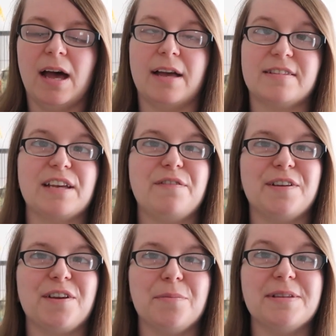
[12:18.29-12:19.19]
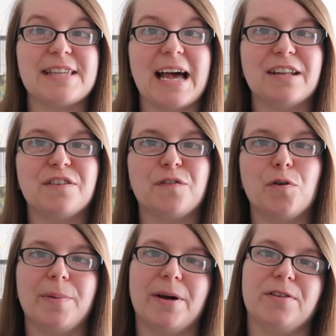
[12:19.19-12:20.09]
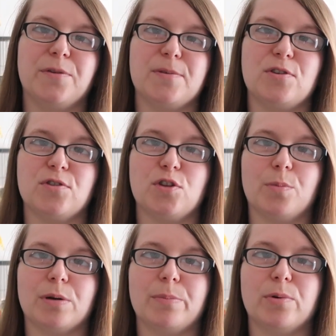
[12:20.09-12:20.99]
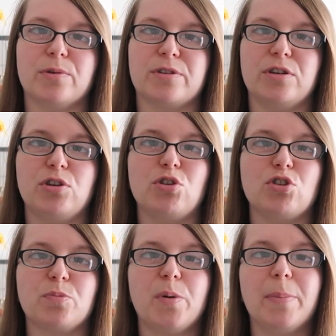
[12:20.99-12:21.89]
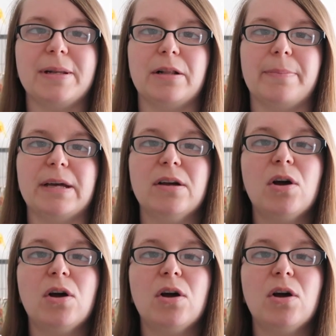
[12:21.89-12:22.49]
It's safe for humans and for birds, which is super important. You can just pop a little bit